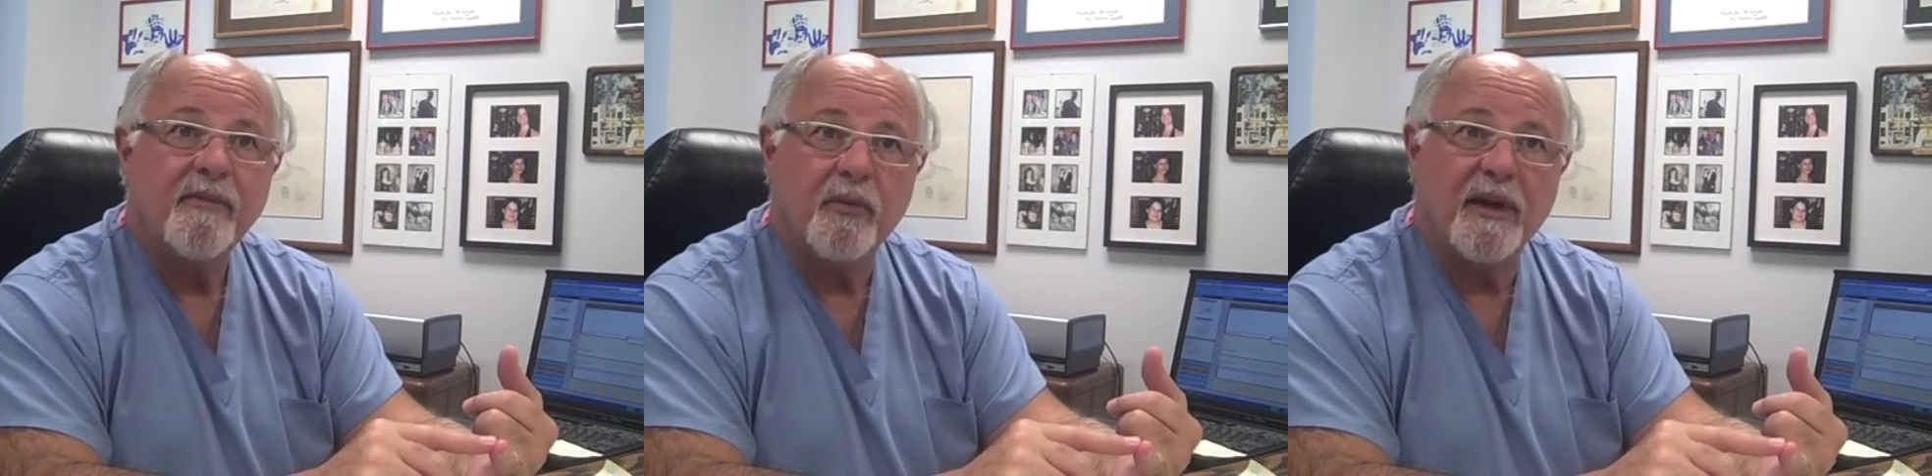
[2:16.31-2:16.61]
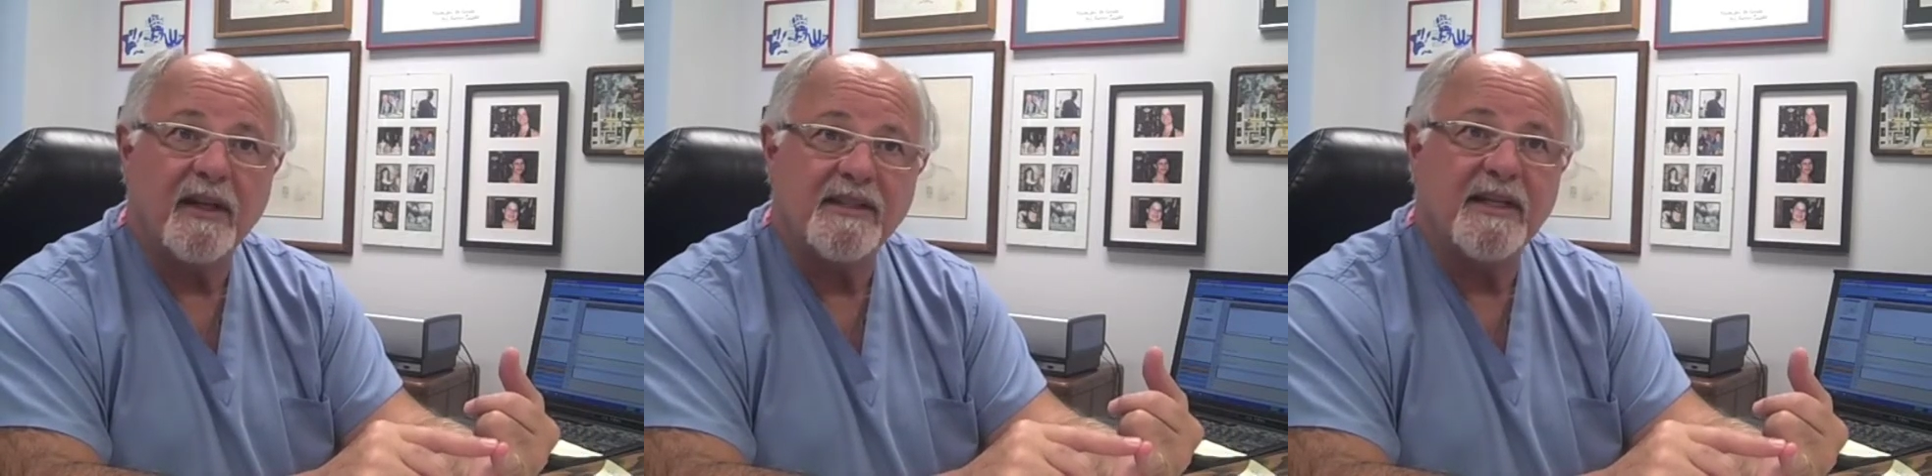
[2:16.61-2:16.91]

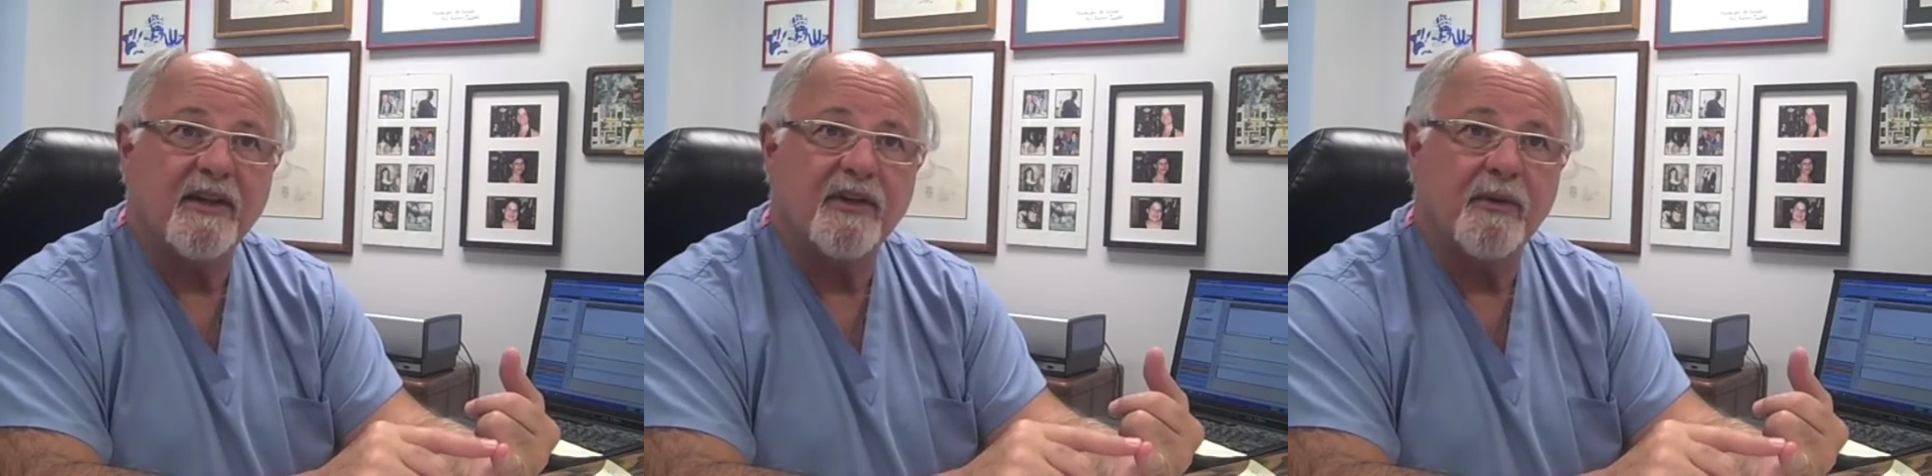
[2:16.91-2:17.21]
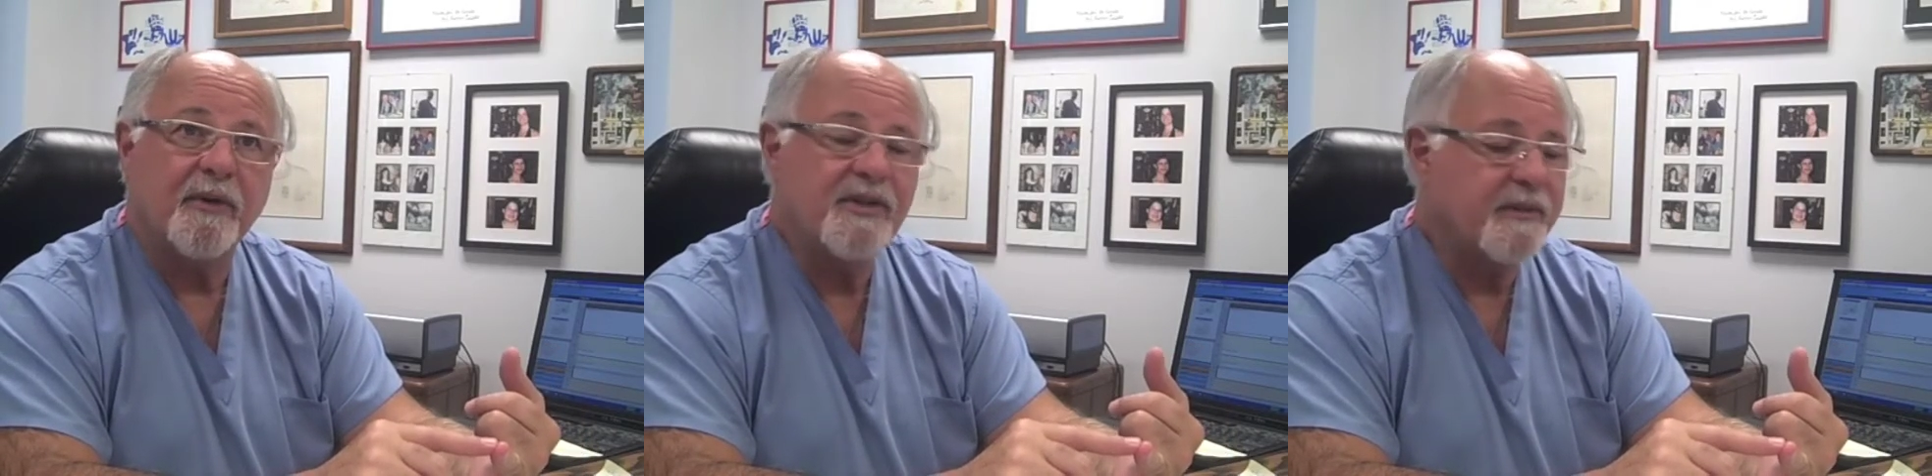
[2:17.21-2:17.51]
renal cell
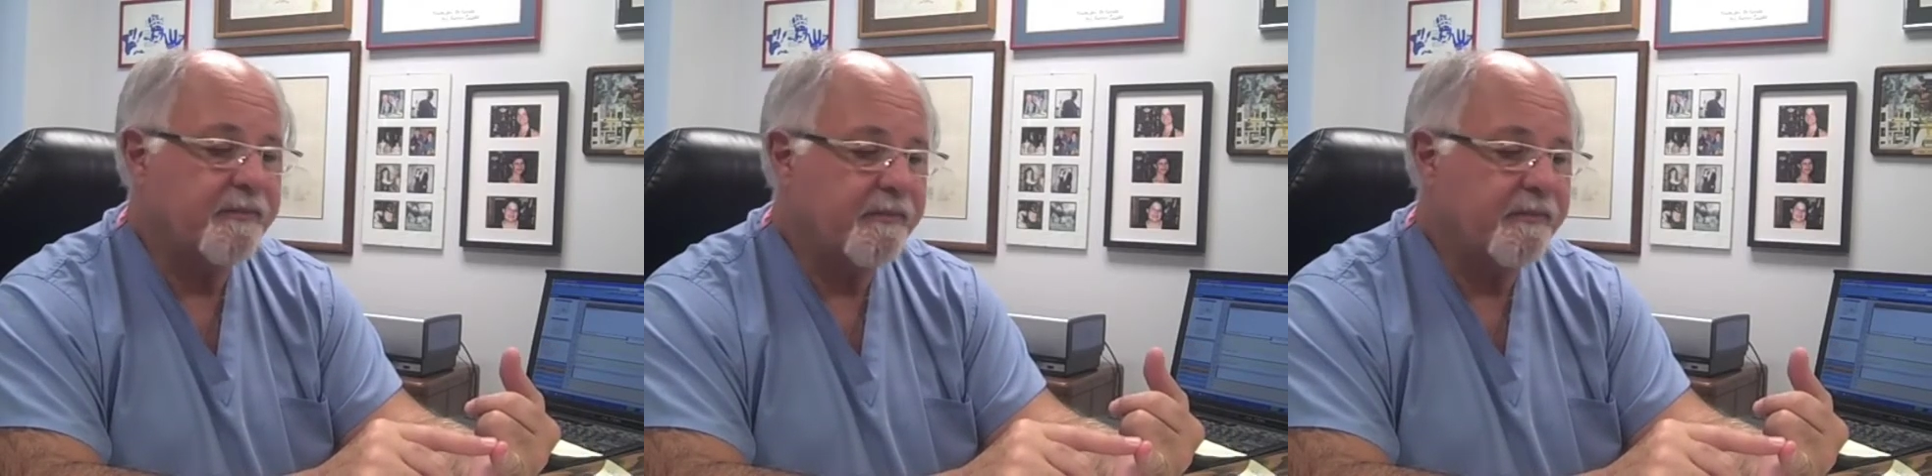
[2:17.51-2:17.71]
tumors,